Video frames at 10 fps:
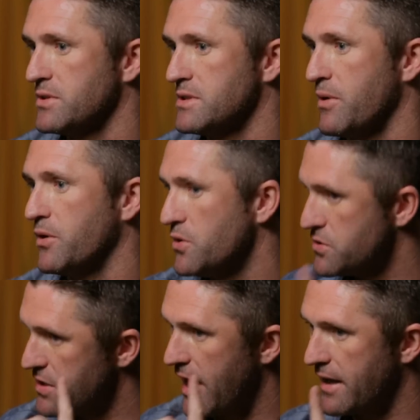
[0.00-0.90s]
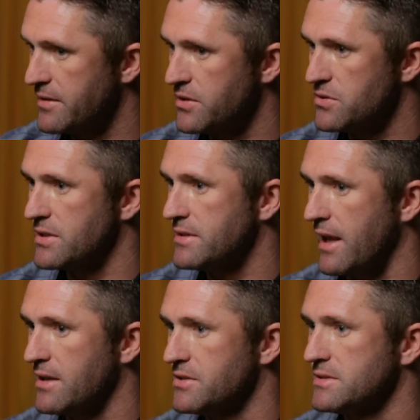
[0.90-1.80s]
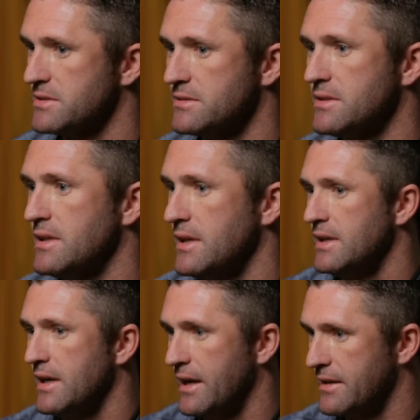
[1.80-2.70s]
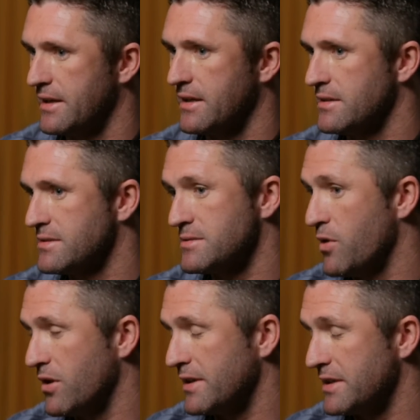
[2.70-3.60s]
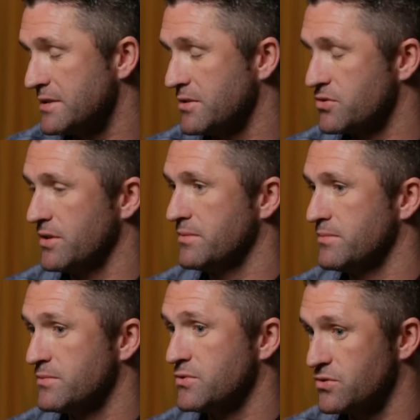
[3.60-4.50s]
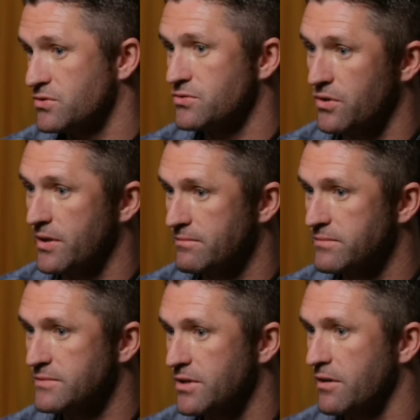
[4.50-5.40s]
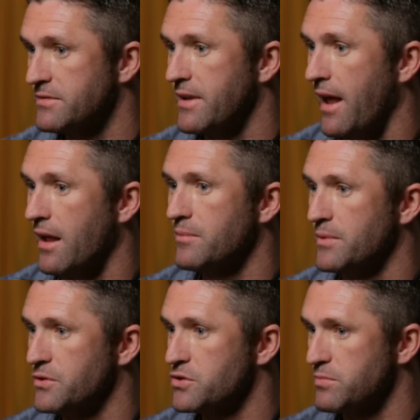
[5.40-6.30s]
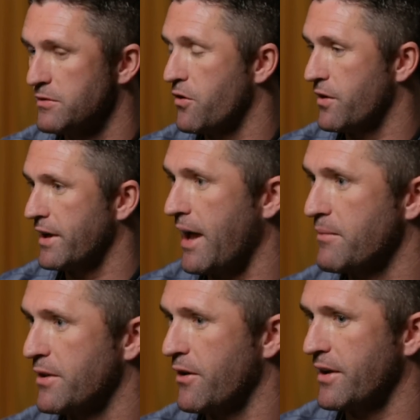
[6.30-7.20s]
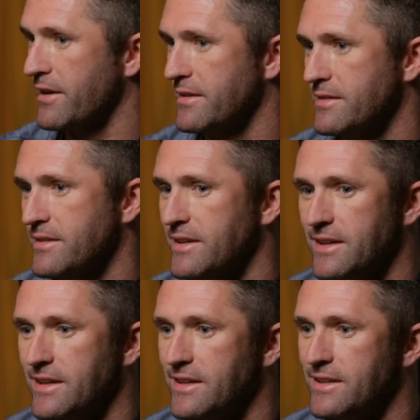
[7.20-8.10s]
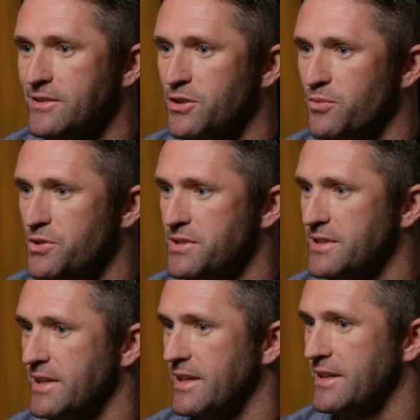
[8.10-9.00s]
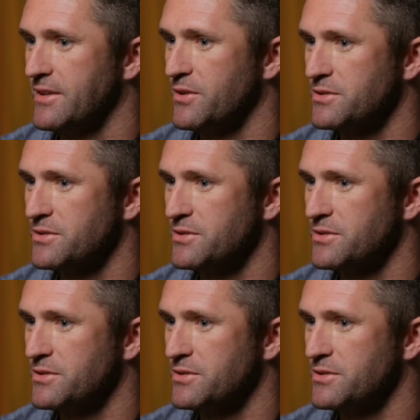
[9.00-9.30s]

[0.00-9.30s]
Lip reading: But it's about using your head and using intelligence, and they're the little small things that I'm try and sort of help him just before a game. I don't like it too much in